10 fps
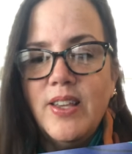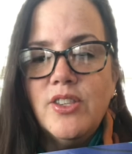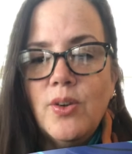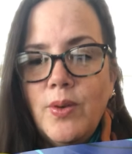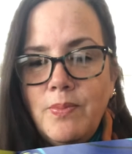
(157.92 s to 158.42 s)

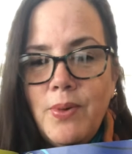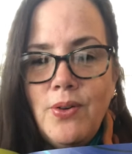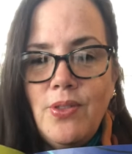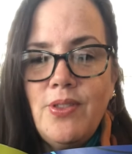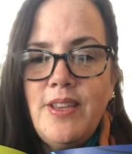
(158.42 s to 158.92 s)
So in
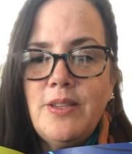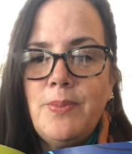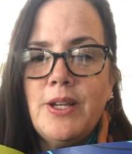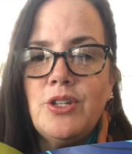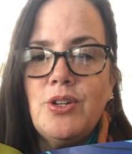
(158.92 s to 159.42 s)
both of these
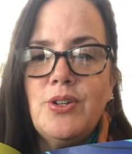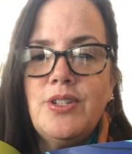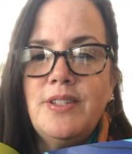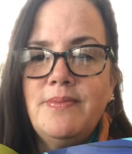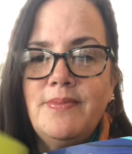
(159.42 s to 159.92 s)

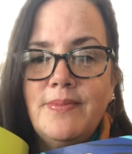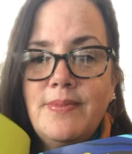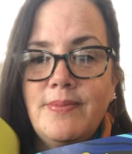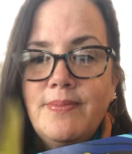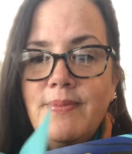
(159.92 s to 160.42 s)
pictures,
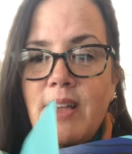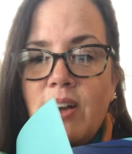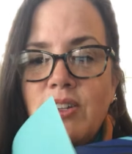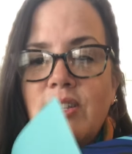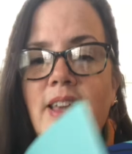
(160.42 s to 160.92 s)

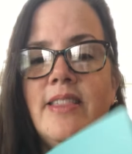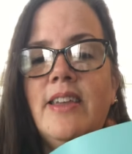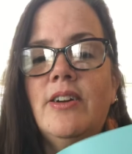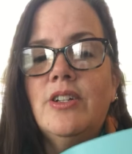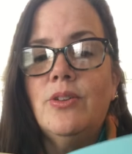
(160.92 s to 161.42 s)
our sloth
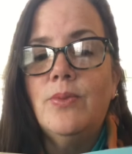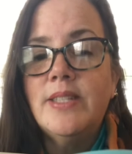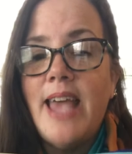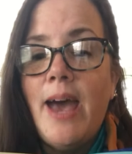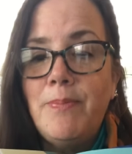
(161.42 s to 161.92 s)
character
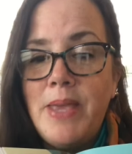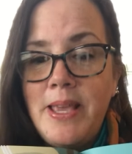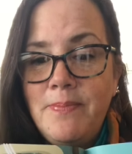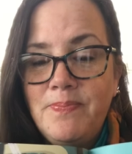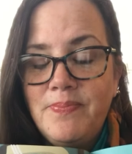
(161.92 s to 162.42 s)
was
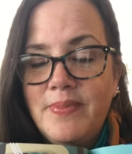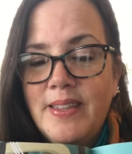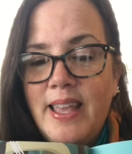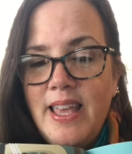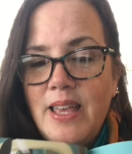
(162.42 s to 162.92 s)
happy,
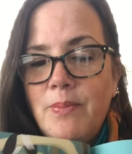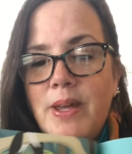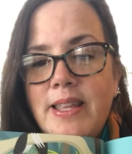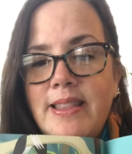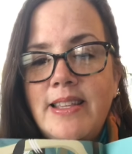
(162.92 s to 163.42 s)

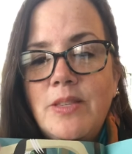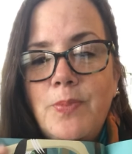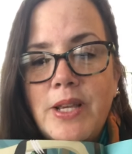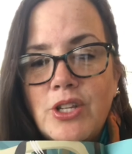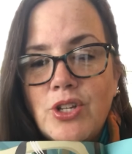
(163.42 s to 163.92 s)
but in this
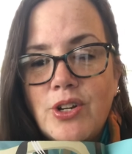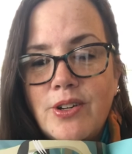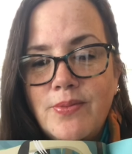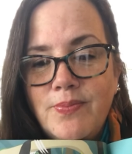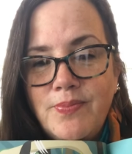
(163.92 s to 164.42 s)

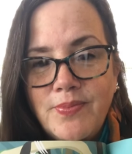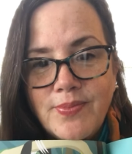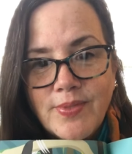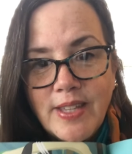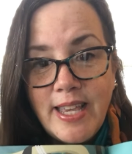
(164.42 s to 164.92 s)
picture,
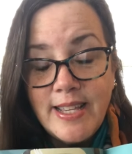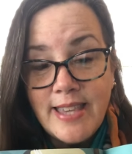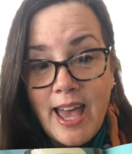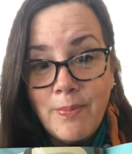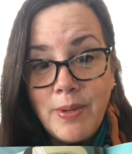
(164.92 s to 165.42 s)
he's
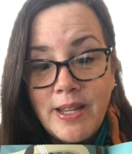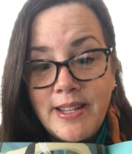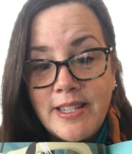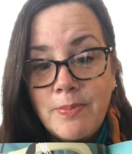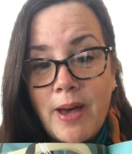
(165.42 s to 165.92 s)
happy and
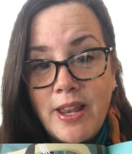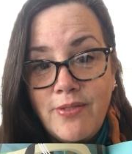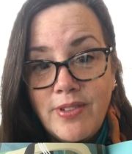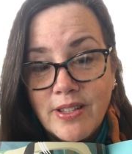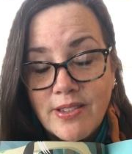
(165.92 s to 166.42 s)
his body
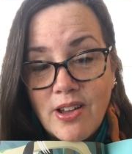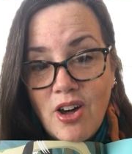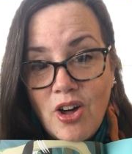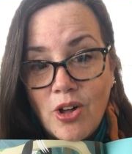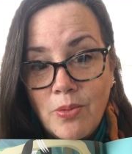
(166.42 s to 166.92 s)
feels
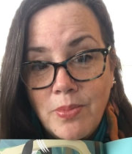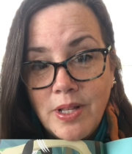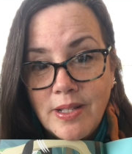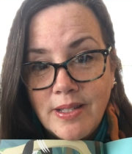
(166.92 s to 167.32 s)
calm.